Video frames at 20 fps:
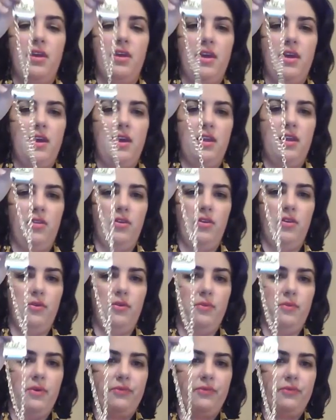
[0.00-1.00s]
And
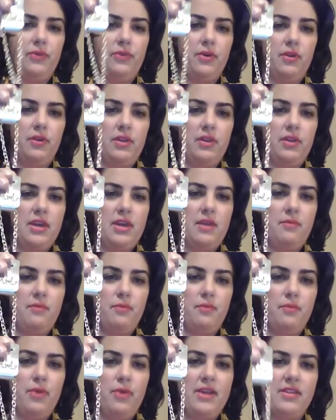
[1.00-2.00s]
a fleur-de-lis
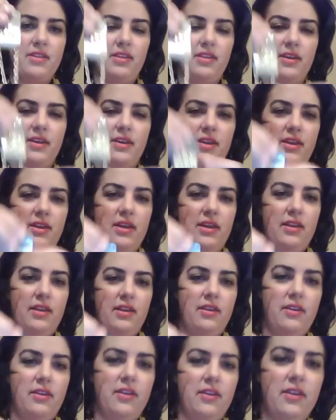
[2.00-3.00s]
bracelet
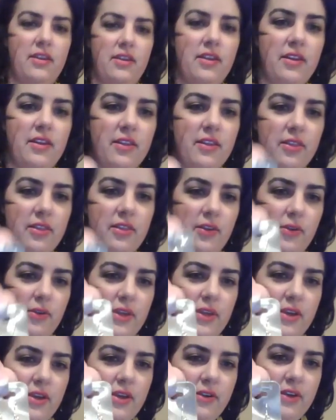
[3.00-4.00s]
and little
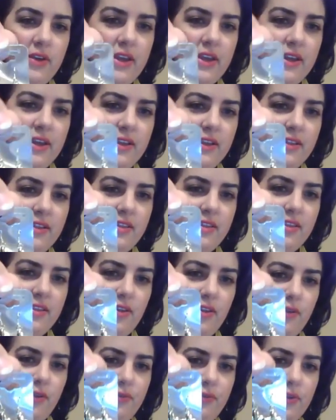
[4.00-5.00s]
earrings,
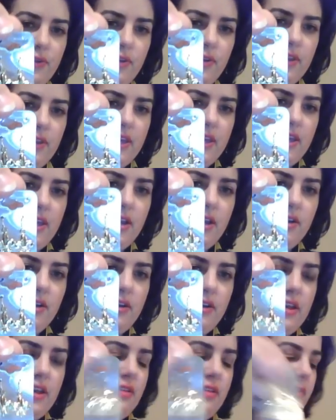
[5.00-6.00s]
little fleur-de-lis
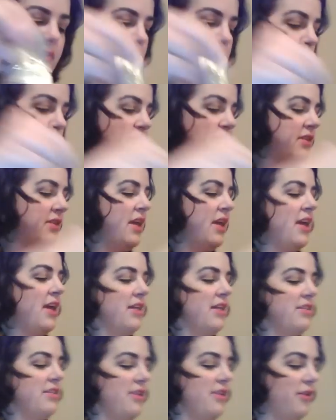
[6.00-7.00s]
earrings, of course.
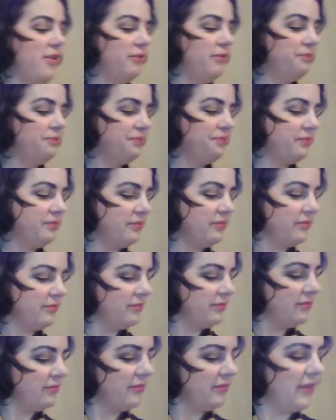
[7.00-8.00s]
So,
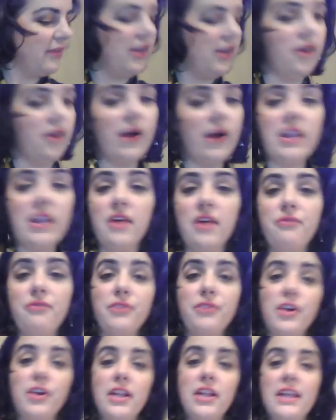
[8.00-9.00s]
you know, I love
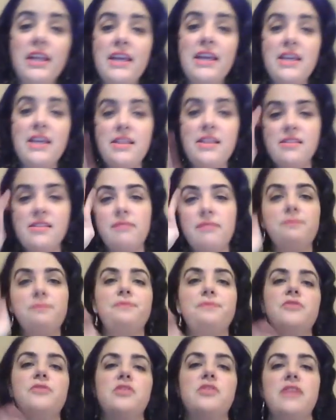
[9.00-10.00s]
fleur-de-lis,
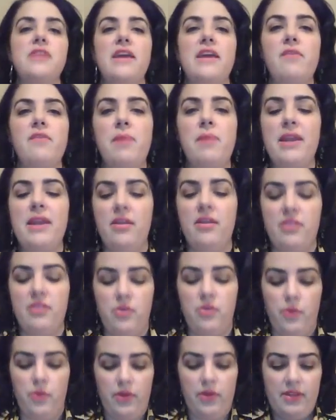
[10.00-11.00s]
just like everybody else in
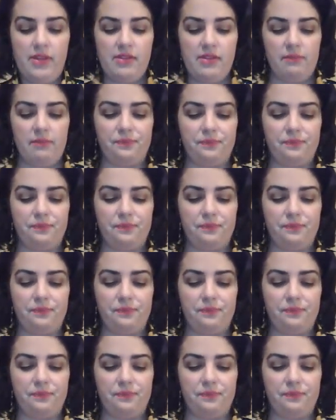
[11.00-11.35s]
New Orleans.